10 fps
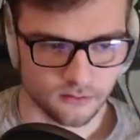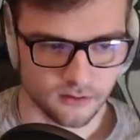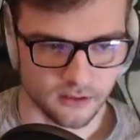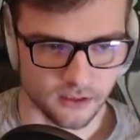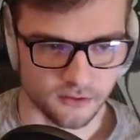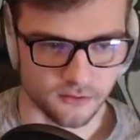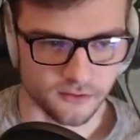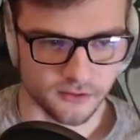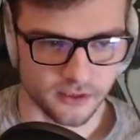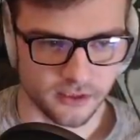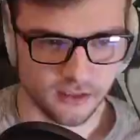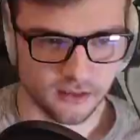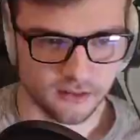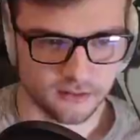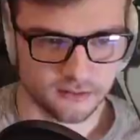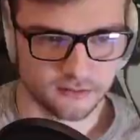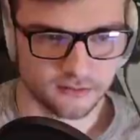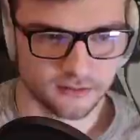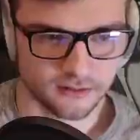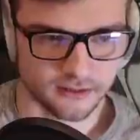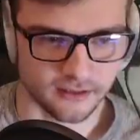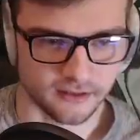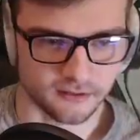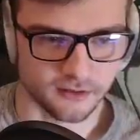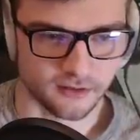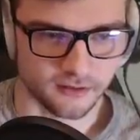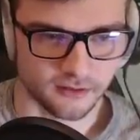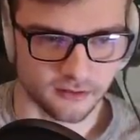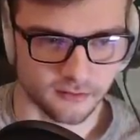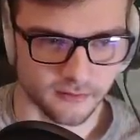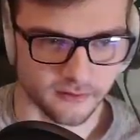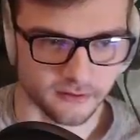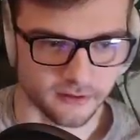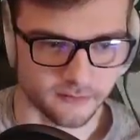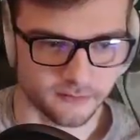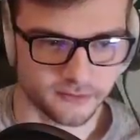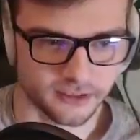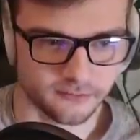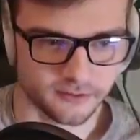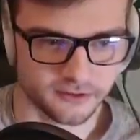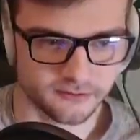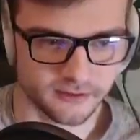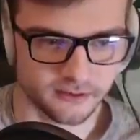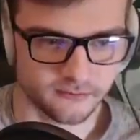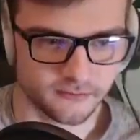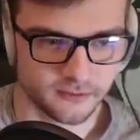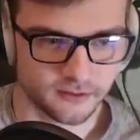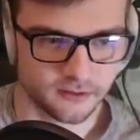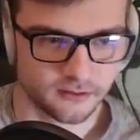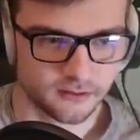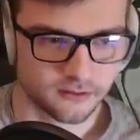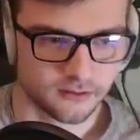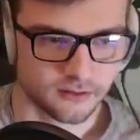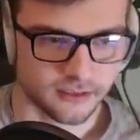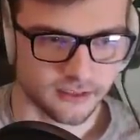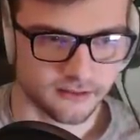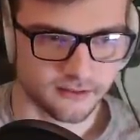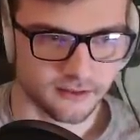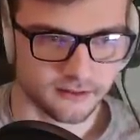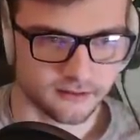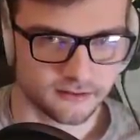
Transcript: Thank you, Creed. I, I don't know. Oh, no, maybe they're not trying to push me up. Can't tell.